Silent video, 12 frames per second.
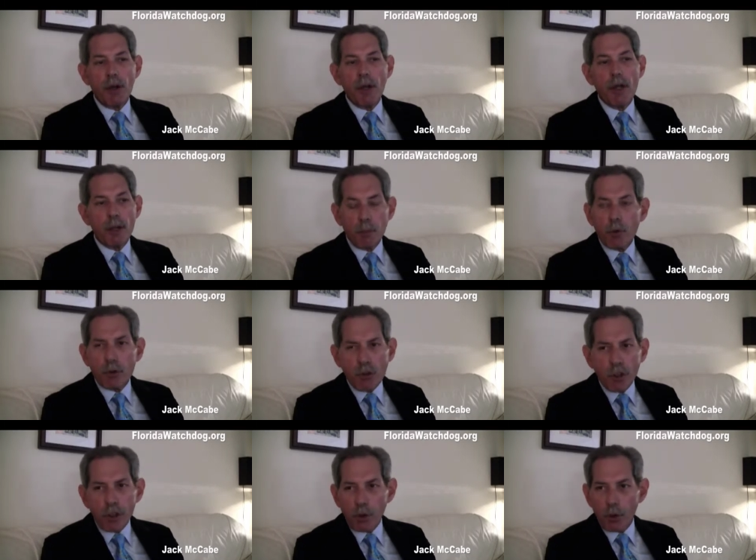in
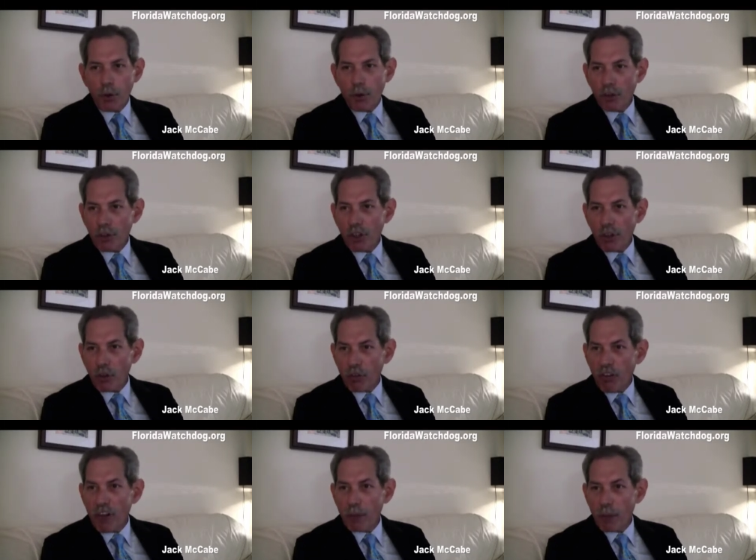particular the
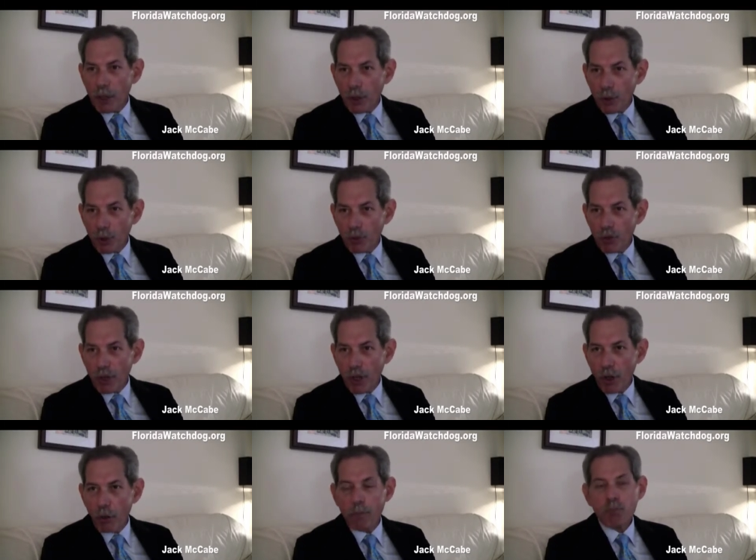single-family homes
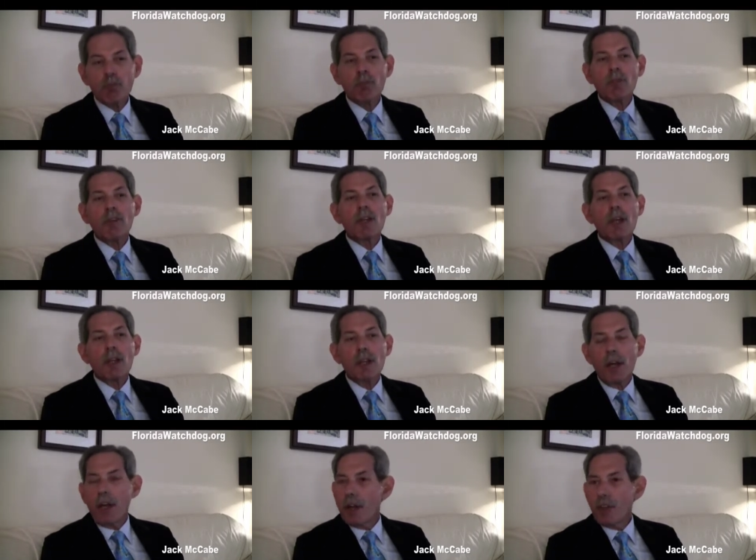now. The
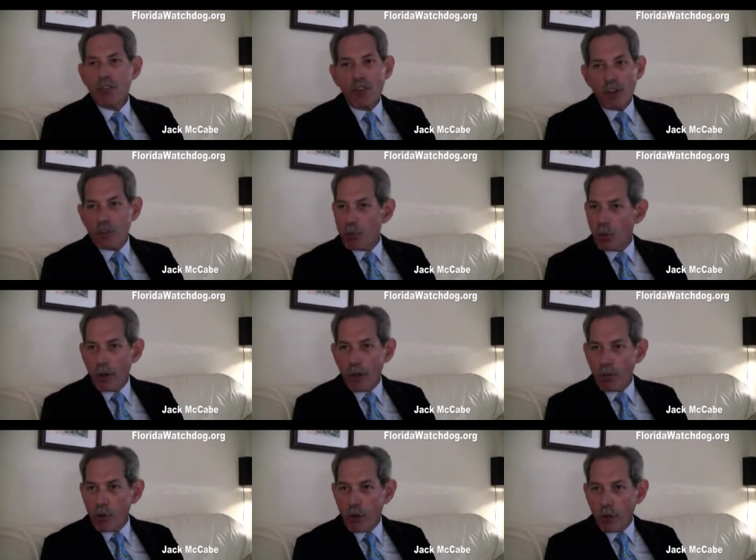hedge funds were
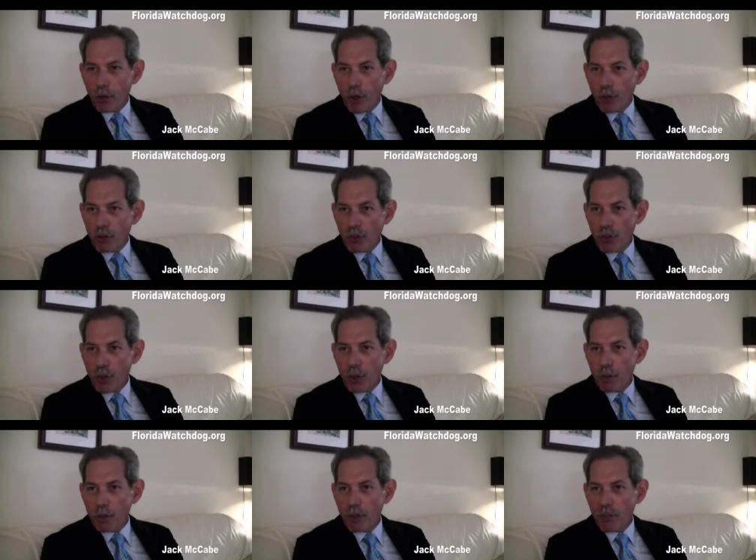never interested in
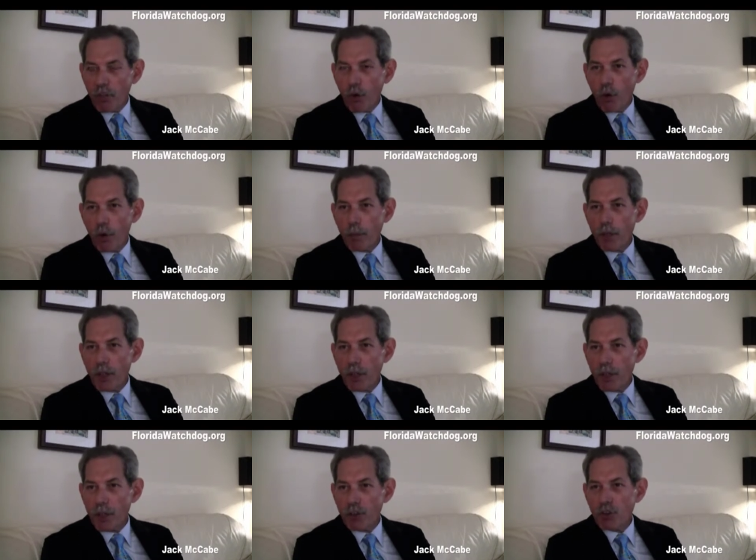them before
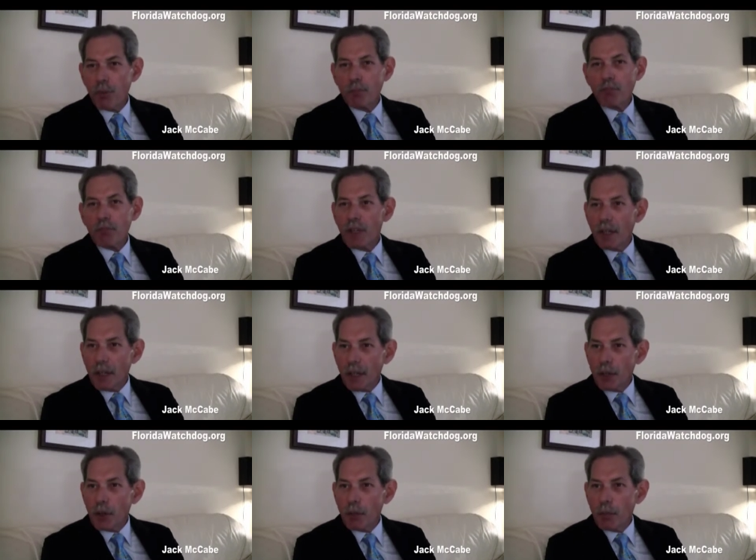because they
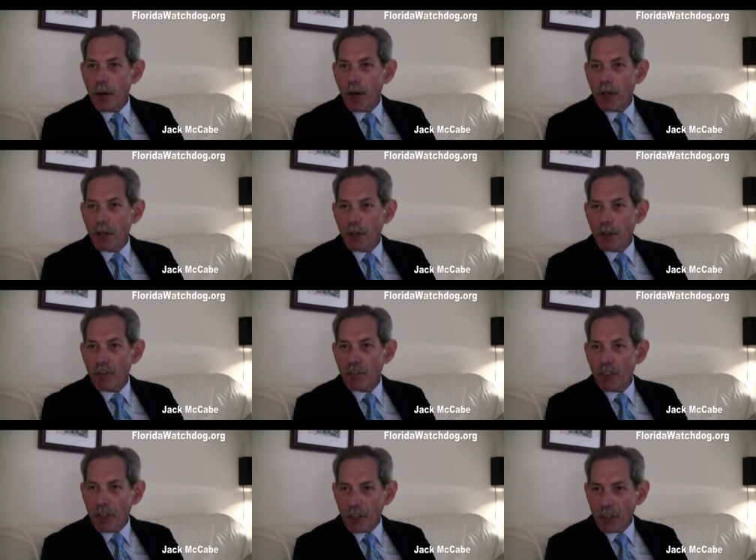couldn't buy enough
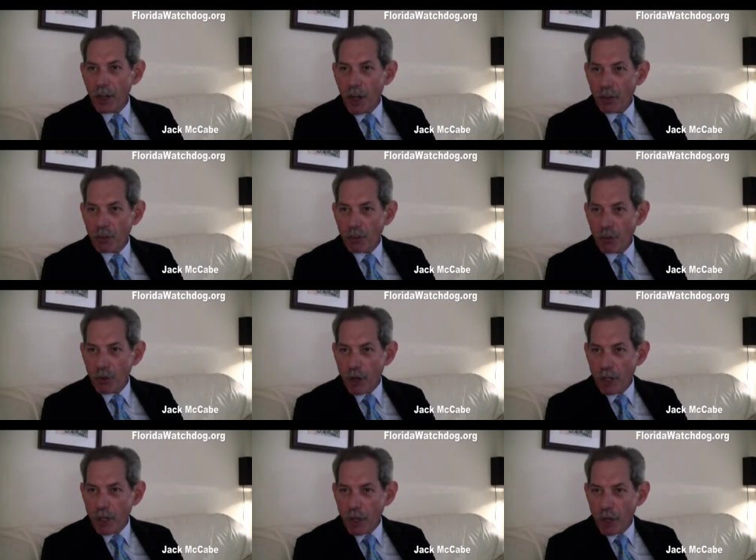in a
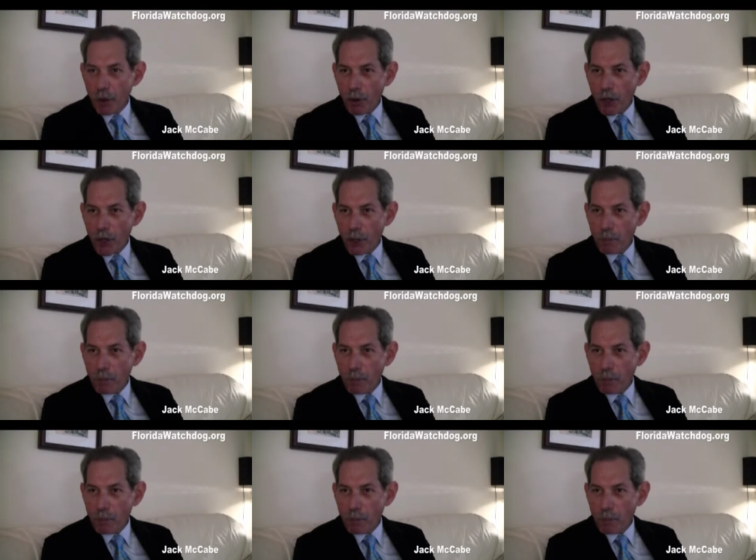concentrated area.